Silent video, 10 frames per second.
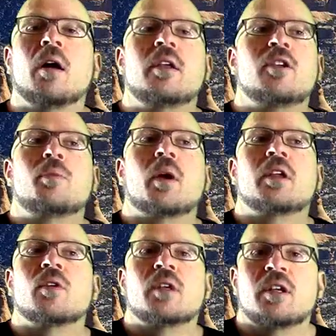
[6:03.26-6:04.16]
and you probably
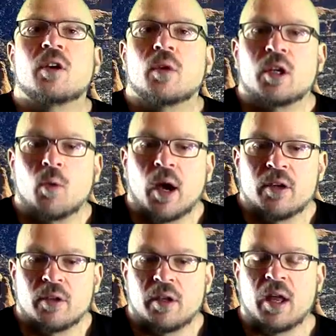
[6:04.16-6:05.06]
don't need to go any
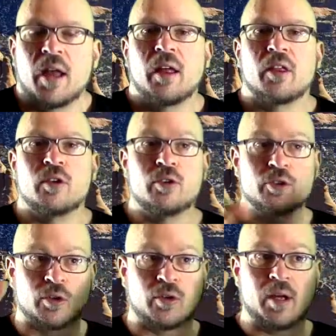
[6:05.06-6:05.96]
wider than that. Now the
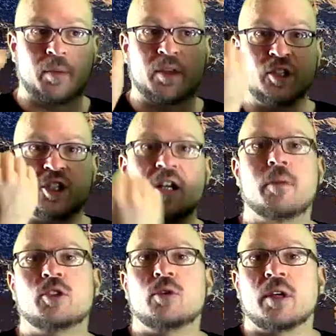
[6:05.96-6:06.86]
neutral grip and the
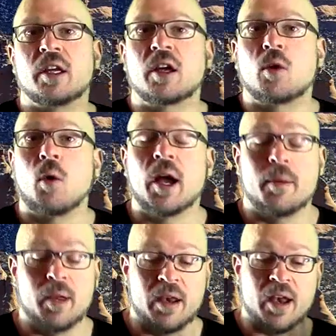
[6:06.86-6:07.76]
chin-ups, you can get quite a
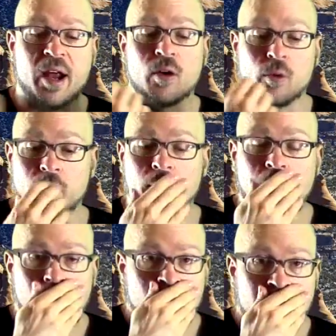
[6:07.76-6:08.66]
bit narrower.
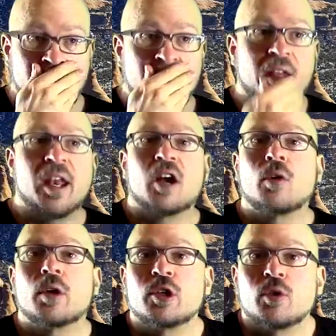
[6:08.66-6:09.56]
The
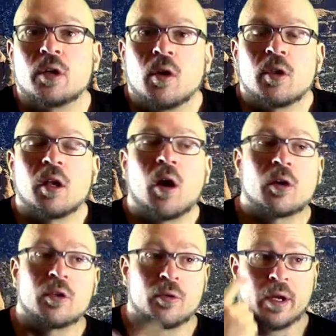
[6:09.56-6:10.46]
narrower you go, the
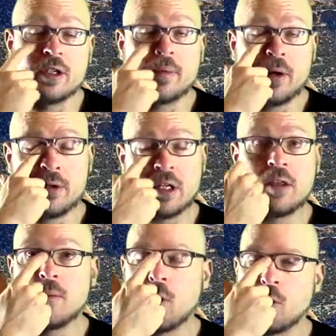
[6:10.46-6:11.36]
longer the range of motion,
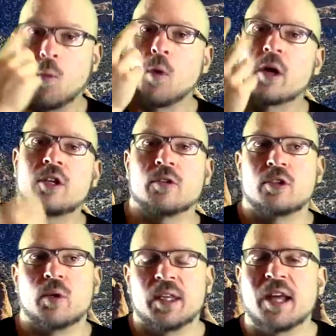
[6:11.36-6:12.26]
the more work you're
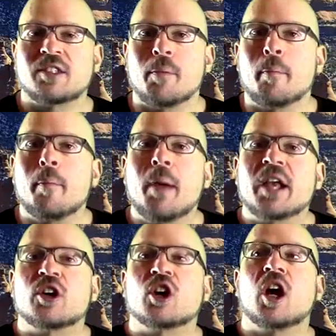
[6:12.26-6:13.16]
doing. That's a
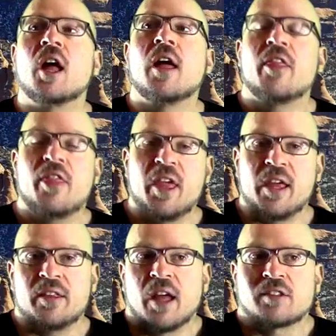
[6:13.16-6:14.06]
better
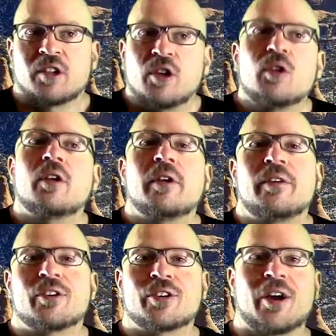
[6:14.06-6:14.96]
thing. That's good if
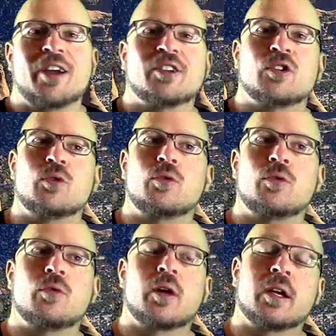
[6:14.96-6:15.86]
you're trying
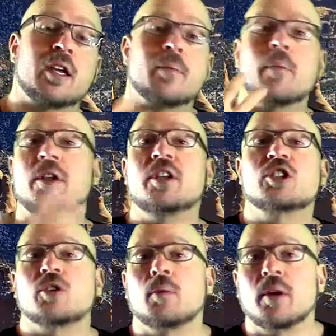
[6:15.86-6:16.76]
to uh, get
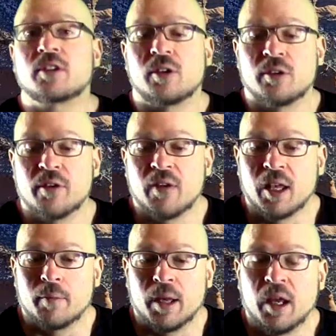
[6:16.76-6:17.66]
additional muscular
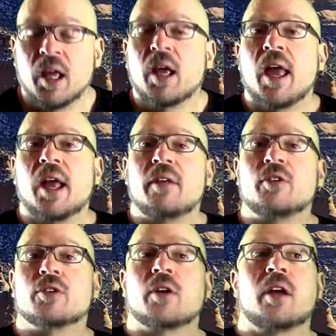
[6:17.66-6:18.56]
development, and if
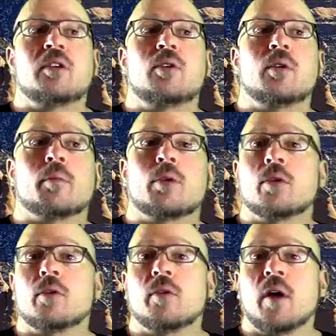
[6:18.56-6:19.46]
you're trying to
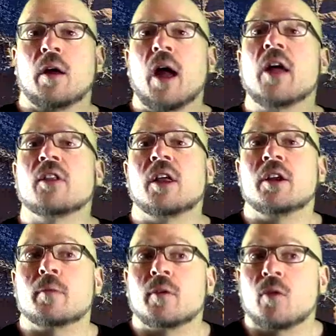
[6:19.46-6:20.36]
improve uh,
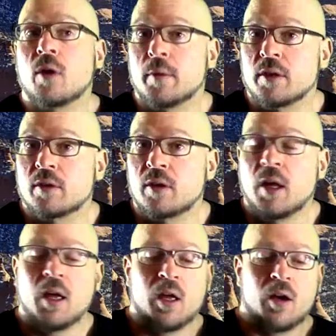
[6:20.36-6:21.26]
athletic performance.
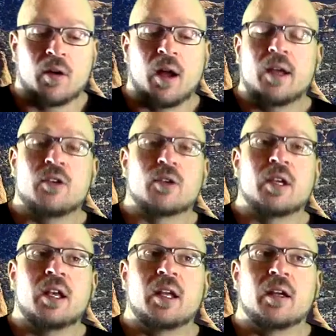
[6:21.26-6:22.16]
All right, you're
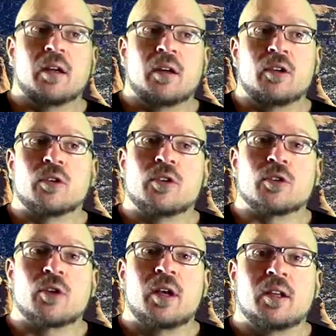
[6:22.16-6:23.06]
getting uh, you're you're
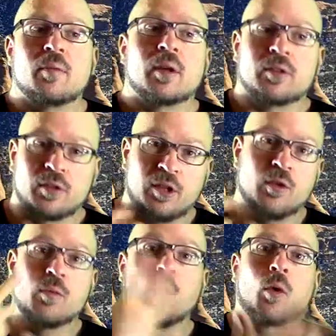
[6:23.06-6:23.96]
training the muscles to
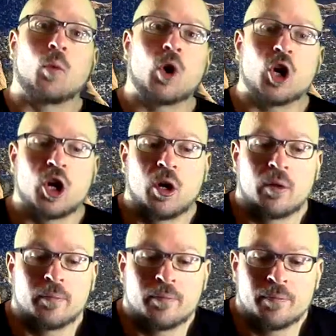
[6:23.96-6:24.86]
do more work
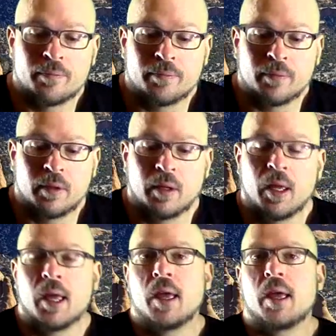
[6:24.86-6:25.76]

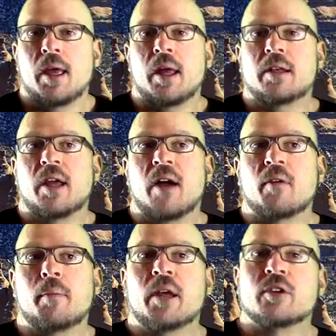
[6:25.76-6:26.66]
and to have a
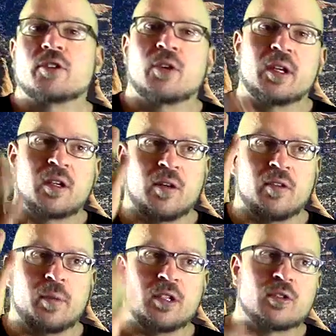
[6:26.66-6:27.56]
better strength curve, to
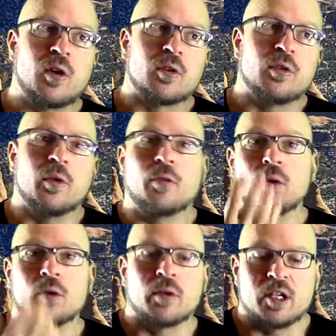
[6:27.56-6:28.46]
be strong through a
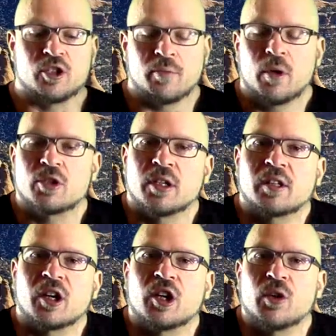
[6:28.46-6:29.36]
fuller range of motion.
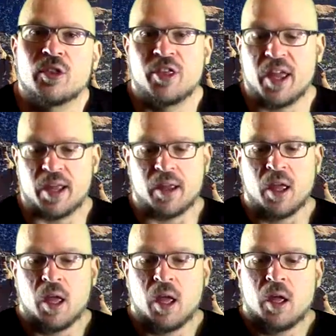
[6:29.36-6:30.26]
That's a good thing.
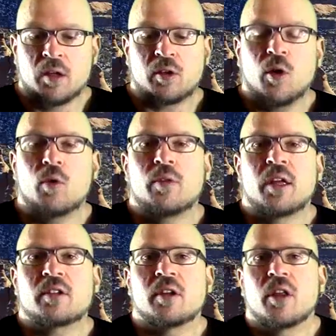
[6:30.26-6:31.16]
So
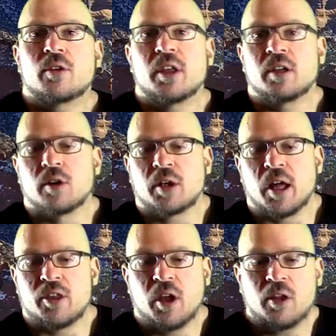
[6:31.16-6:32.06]
that's another thing to look
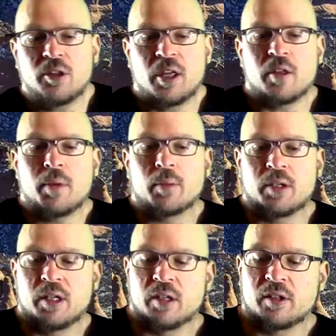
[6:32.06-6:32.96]
at. The other thing that people
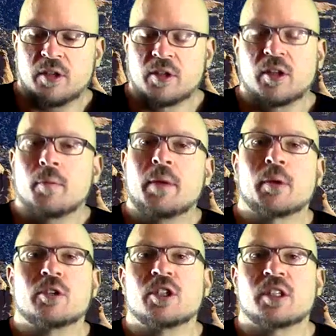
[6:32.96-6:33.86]
need to consider: some
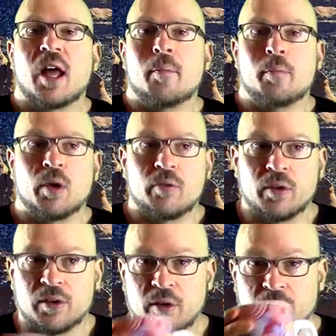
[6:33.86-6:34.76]
people are just not built for
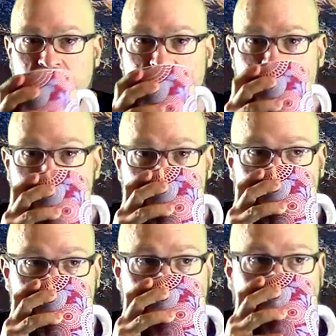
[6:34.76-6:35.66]
certain variations.